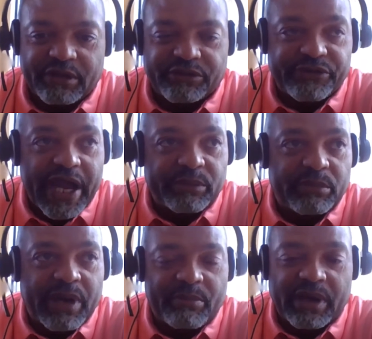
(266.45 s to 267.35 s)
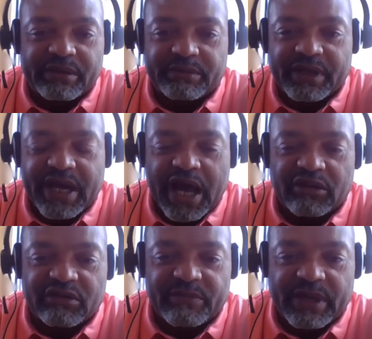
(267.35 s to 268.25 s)
They were dragging me by my the
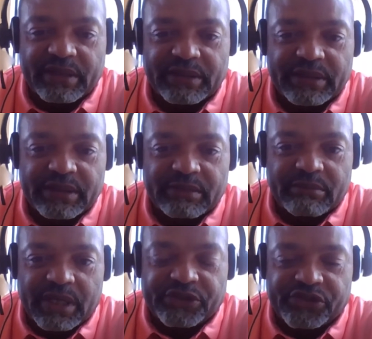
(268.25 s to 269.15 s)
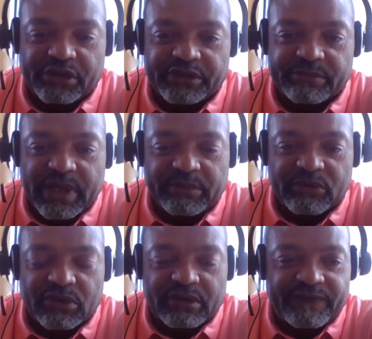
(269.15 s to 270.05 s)
collar of my my shirt to make me
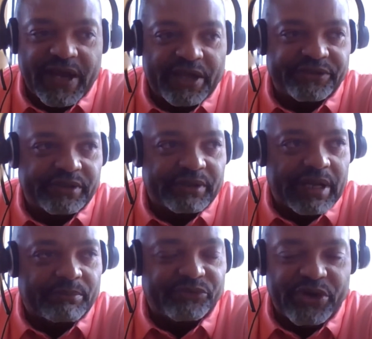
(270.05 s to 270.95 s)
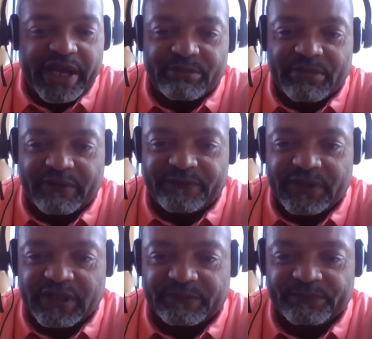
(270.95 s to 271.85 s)
run faster, and I'm dragging my
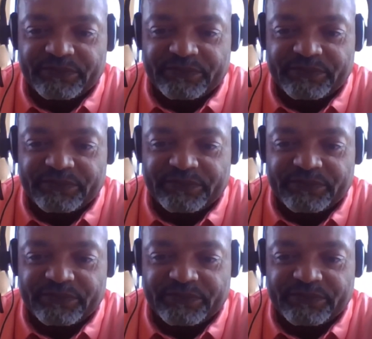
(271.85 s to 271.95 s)
feet.